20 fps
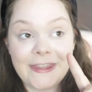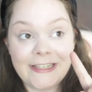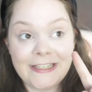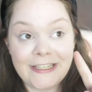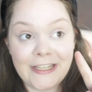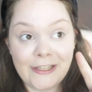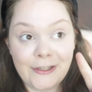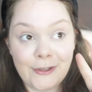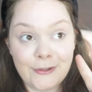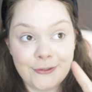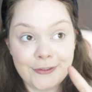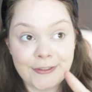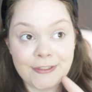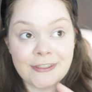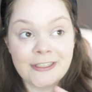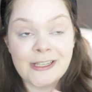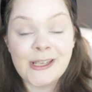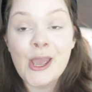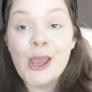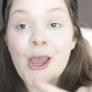that you
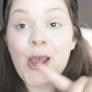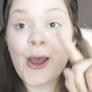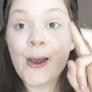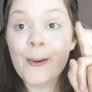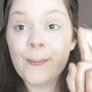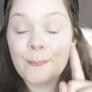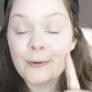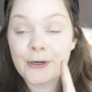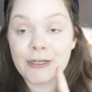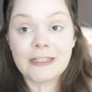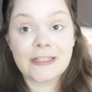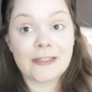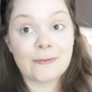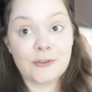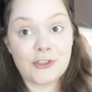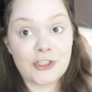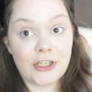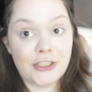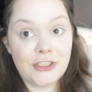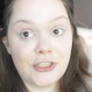use products
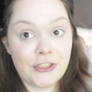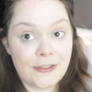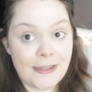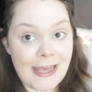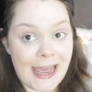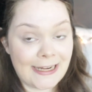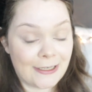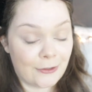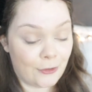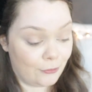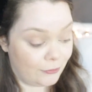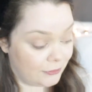which are that